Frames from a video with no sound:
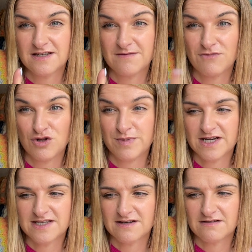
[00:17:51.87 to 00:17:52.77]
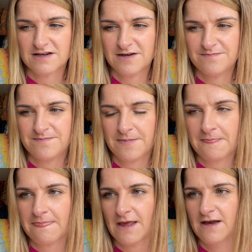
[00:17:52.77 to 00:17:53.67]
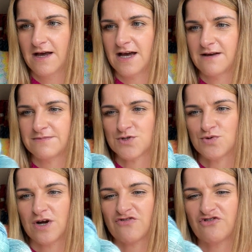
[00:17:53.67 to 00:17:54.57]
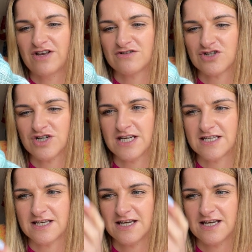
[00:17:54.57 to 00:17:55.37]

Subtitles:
mulberry silk. So a real treat.